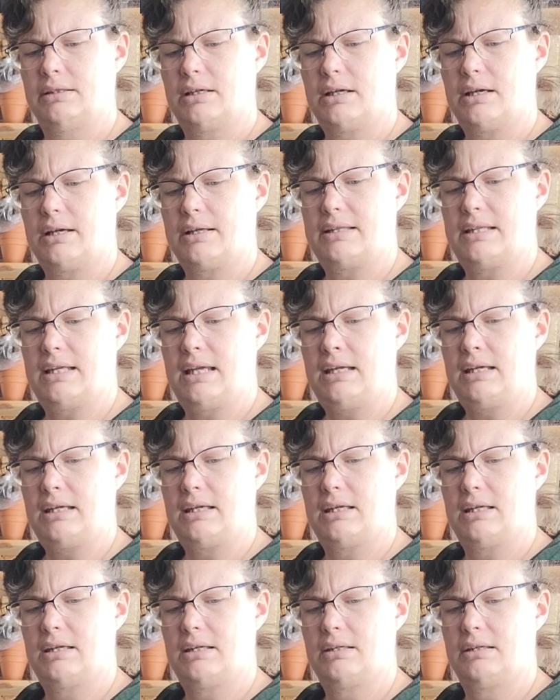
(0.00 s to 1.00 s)
I
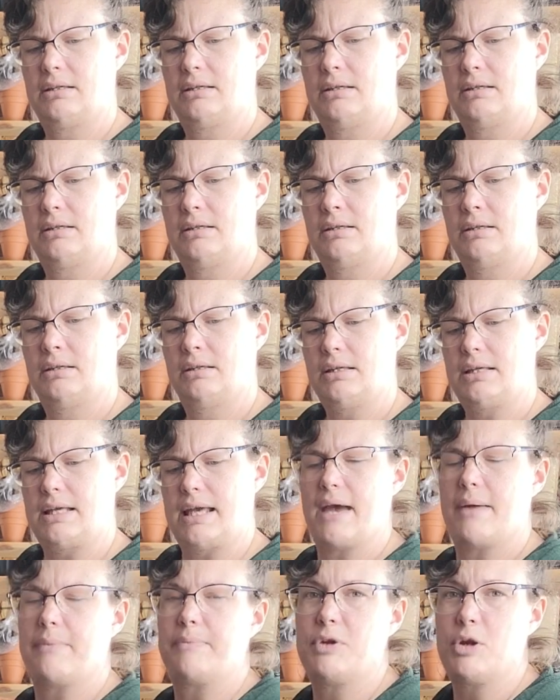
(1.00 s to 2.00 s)
think.
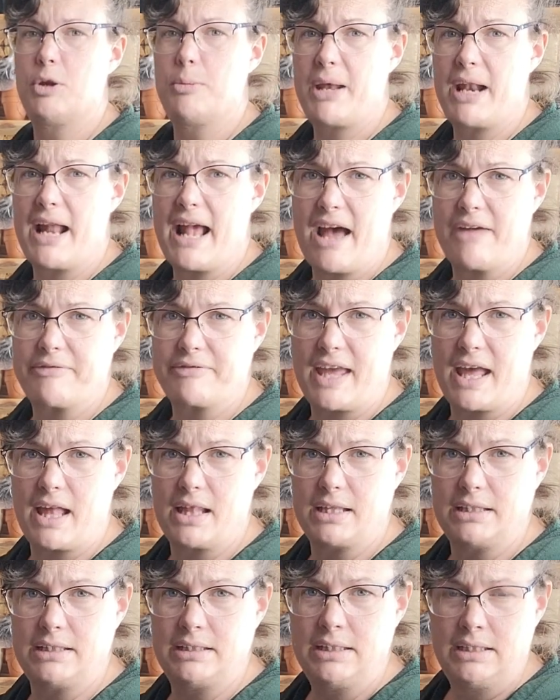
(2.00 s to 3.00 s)
Yeah, they're about a half
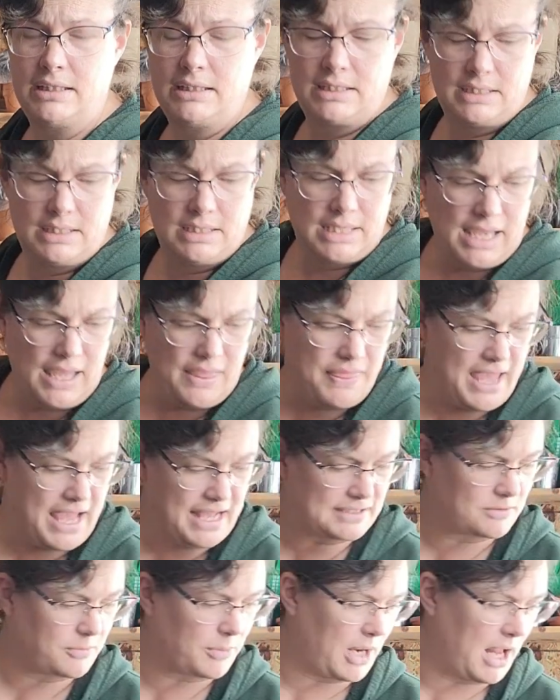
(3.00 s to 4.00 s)
gallon, and
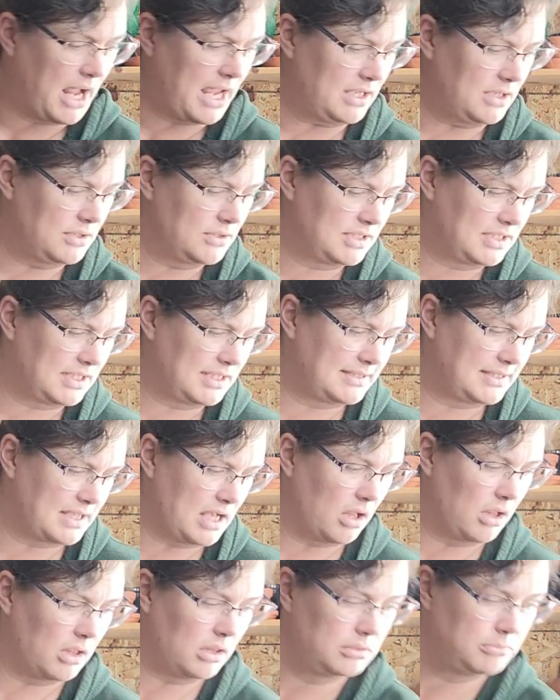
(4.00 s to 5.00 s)
that's what I use to
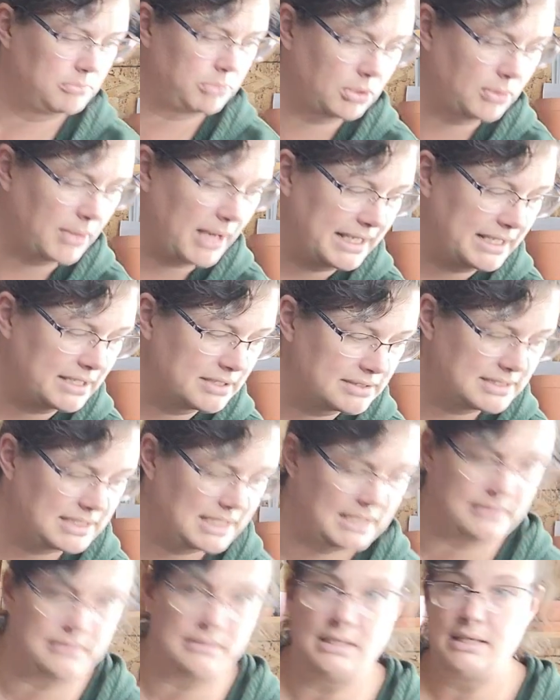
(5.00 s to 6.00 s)
sell perennials
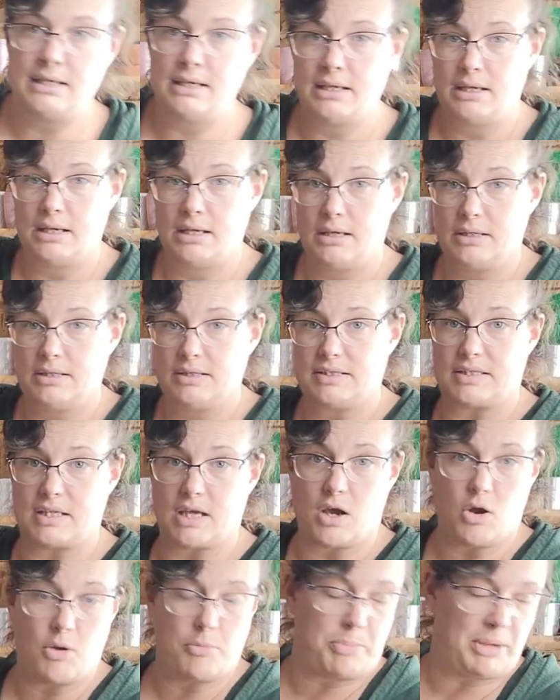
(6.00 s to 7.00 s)
in.
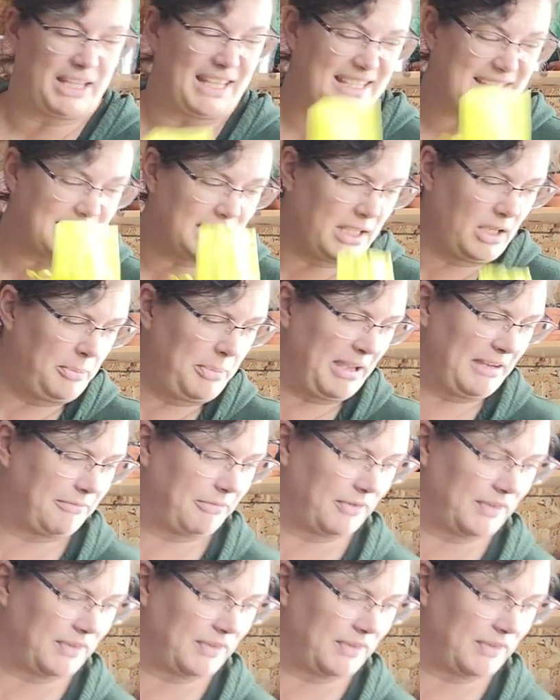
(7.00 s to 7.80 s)
So, but it's a little big for